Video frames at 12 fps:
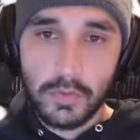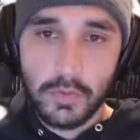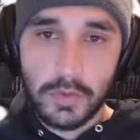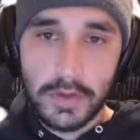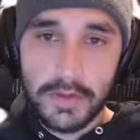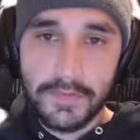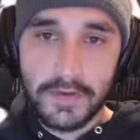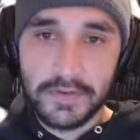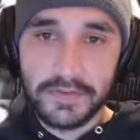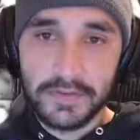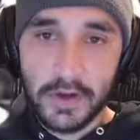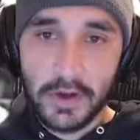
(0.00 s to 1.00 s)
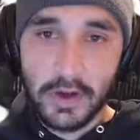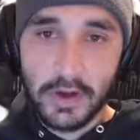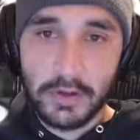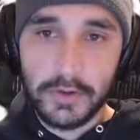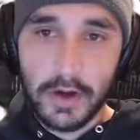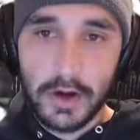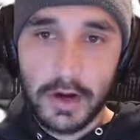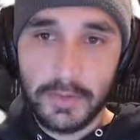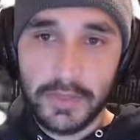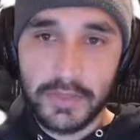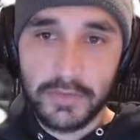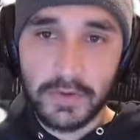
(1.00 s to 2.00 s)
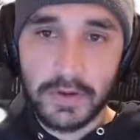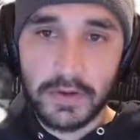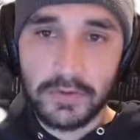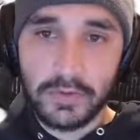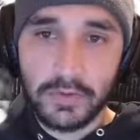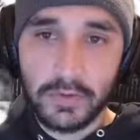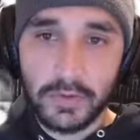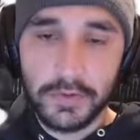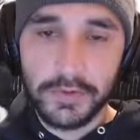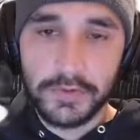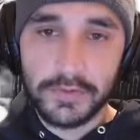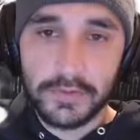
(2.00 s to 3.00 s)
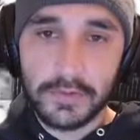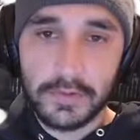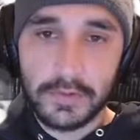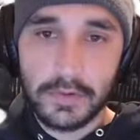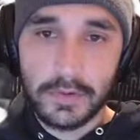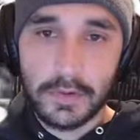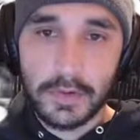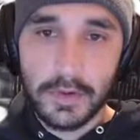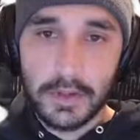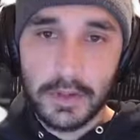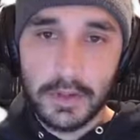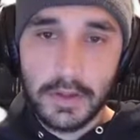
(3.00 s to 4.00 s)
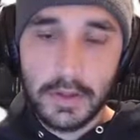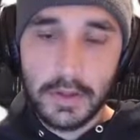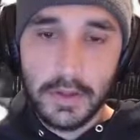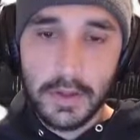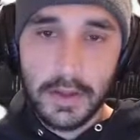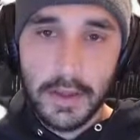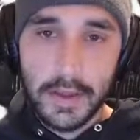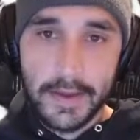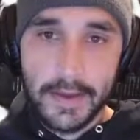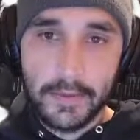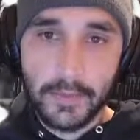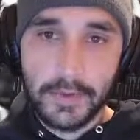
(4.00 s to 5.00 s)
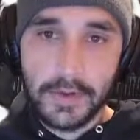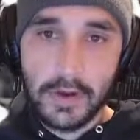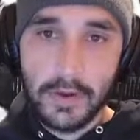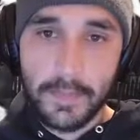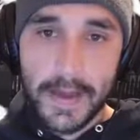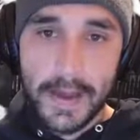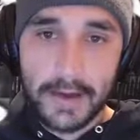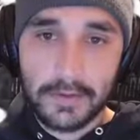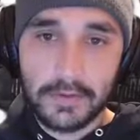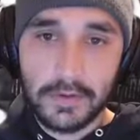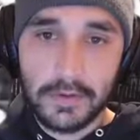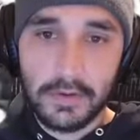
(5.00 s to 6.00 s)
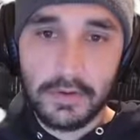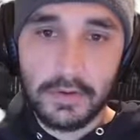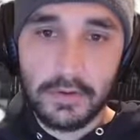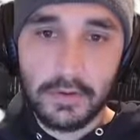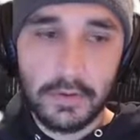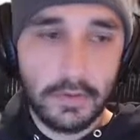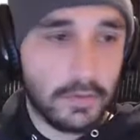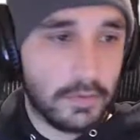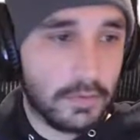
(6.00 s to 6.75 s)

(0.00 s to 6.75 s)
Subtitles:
we've installed Arma 3 tools, and we could go back to